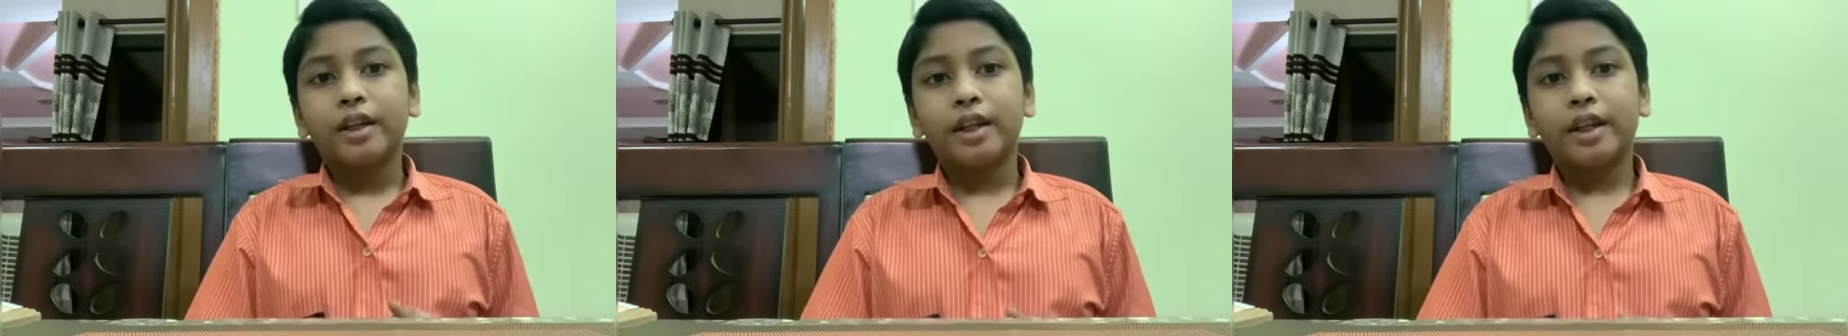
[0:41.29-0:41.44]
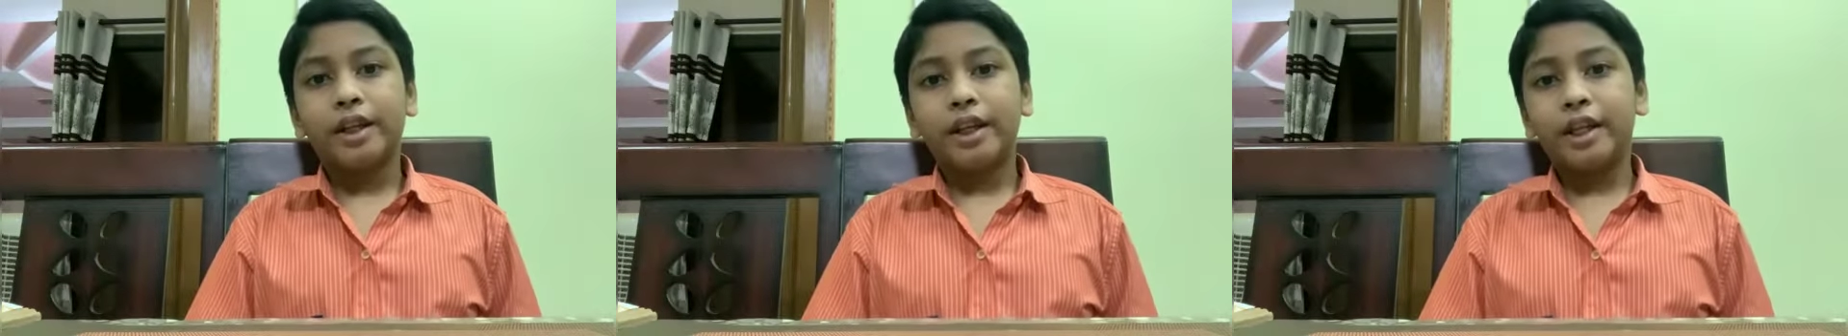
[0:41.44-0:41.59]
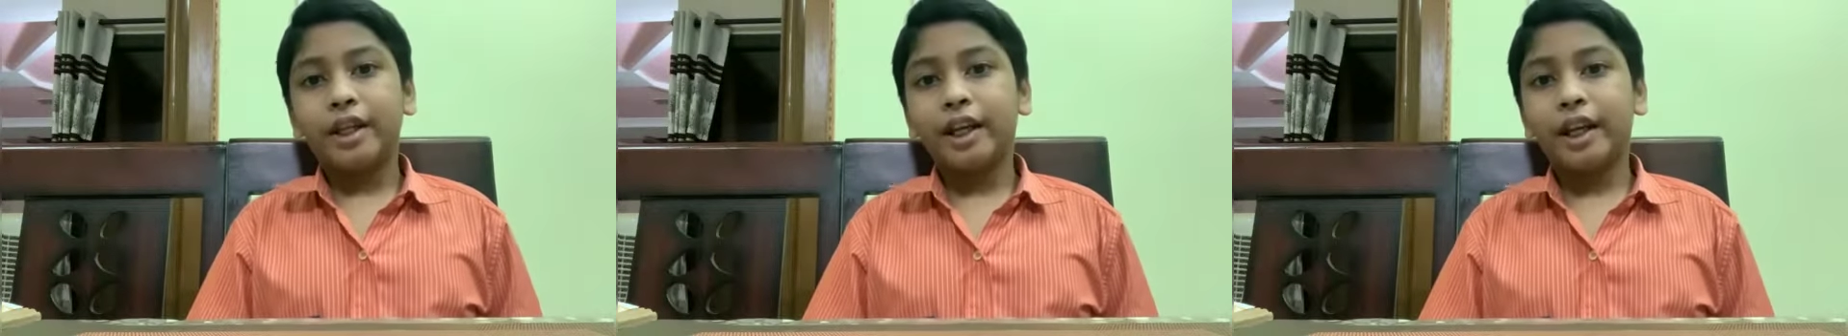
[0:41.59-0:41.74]

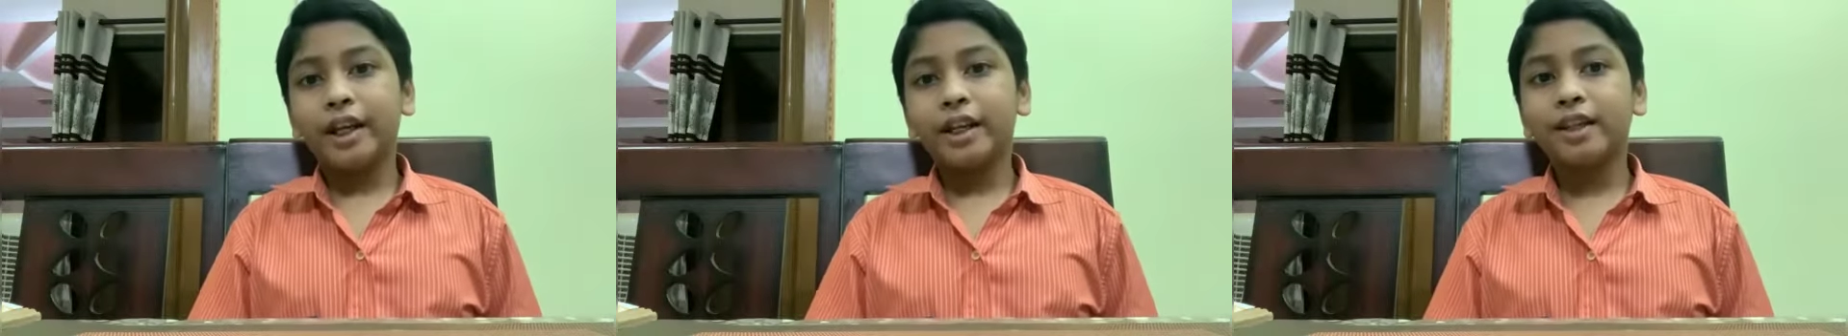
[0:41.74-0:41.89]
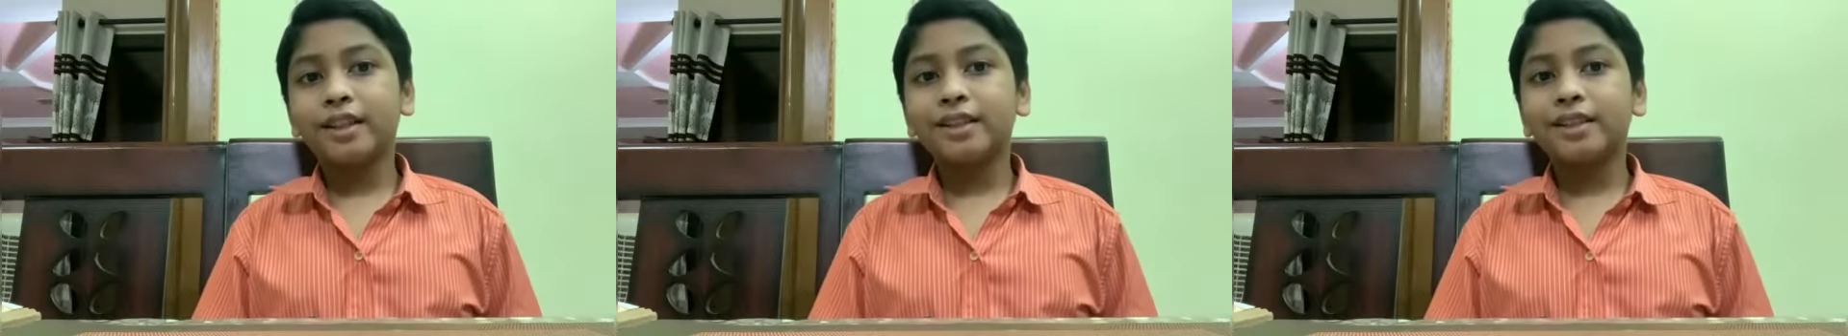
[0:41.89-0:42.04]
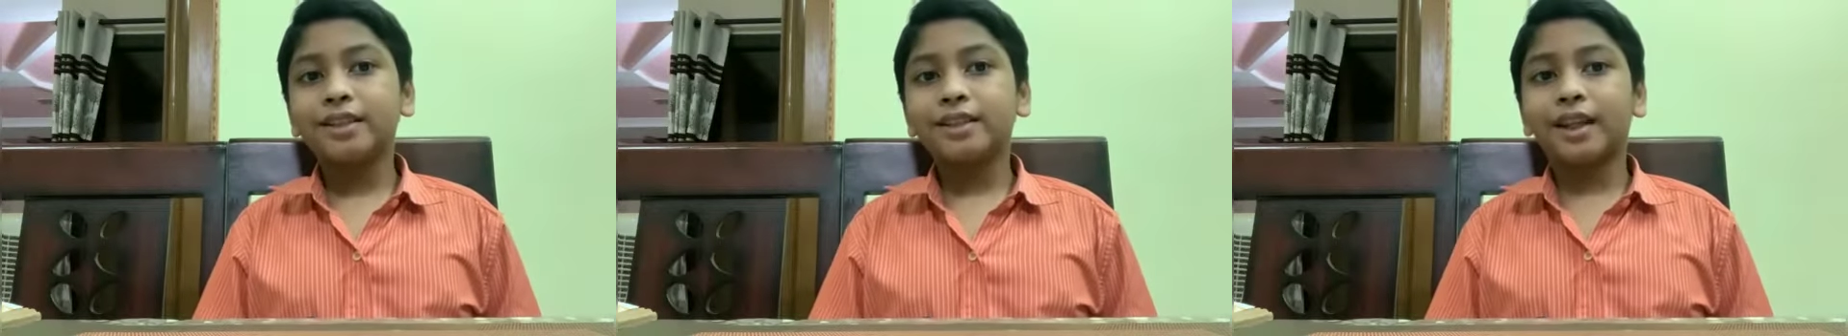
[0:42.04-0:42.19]

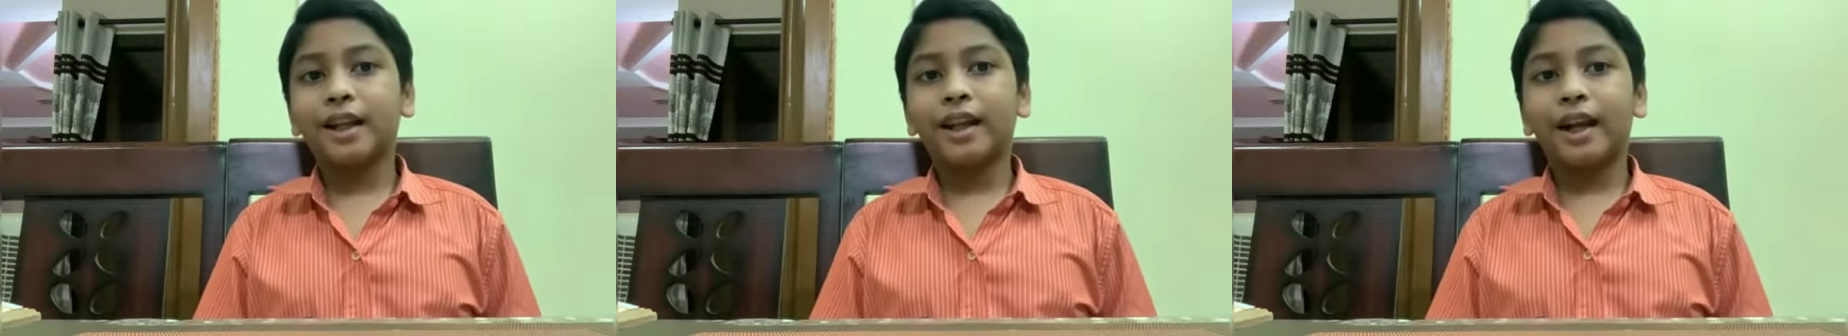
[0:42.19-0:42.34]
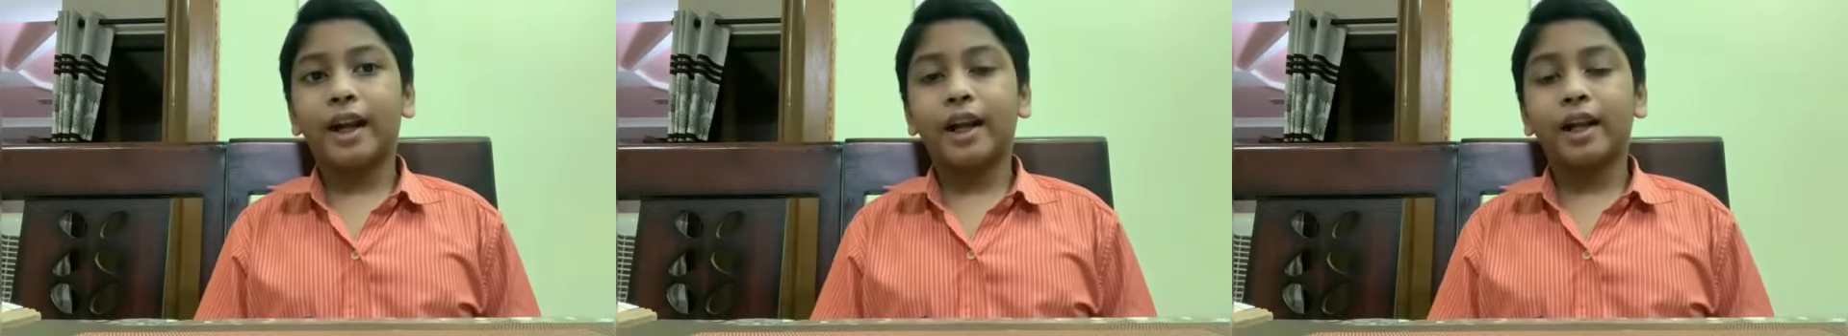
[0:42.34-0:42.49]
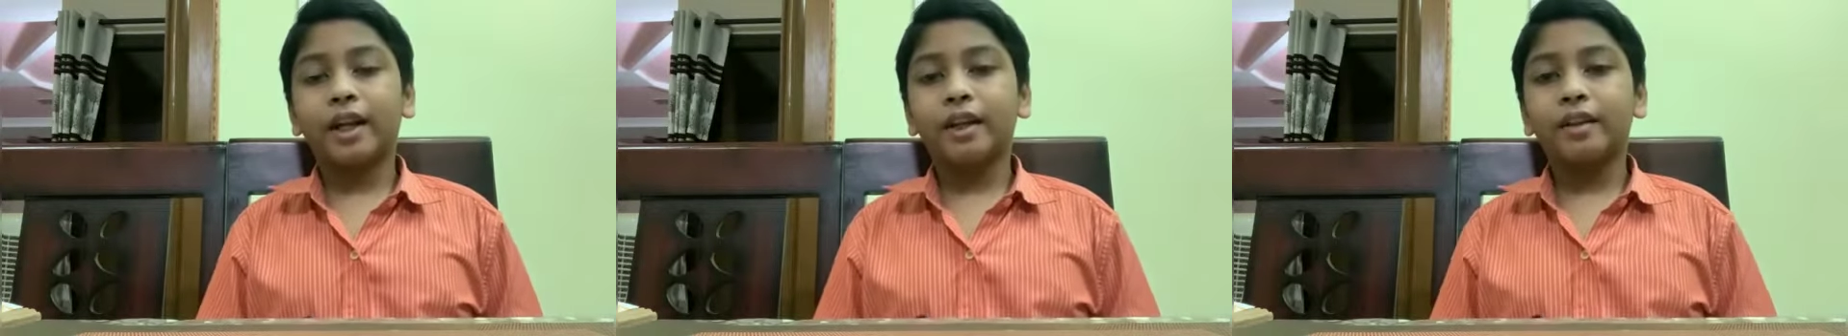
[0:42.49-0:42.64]
Indicators can
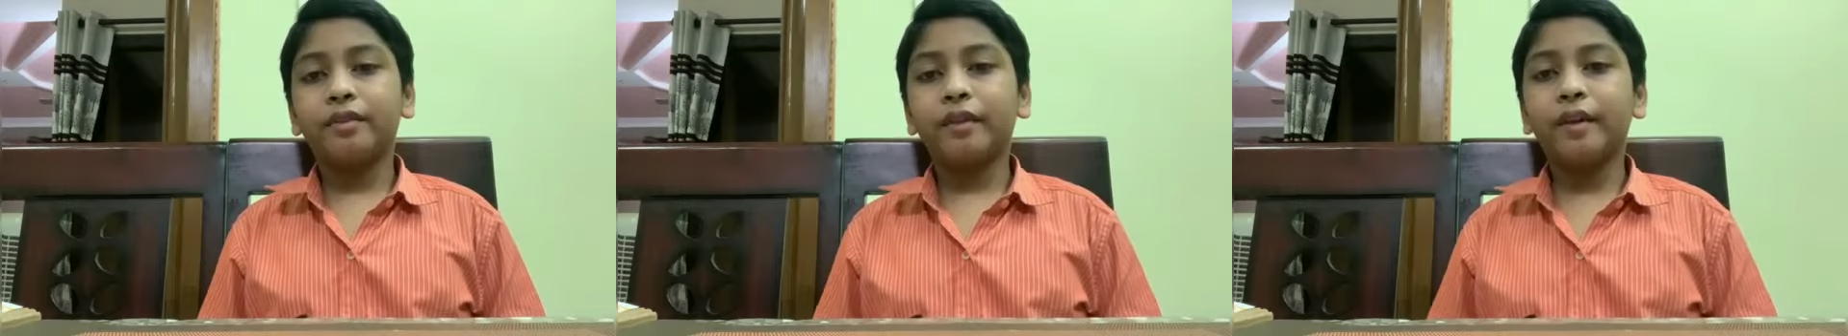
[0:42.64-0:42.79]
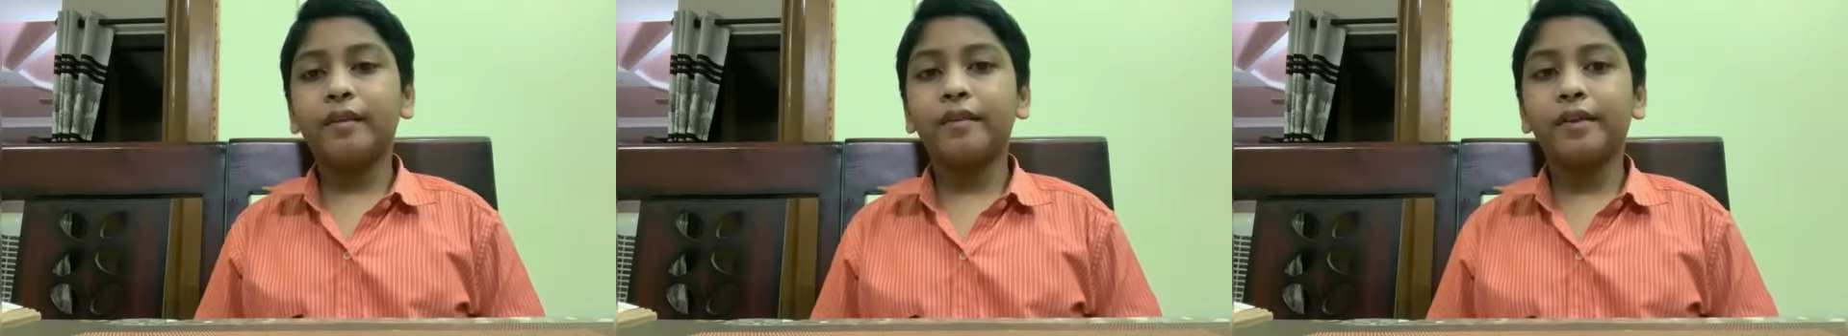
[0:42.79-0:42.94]
identify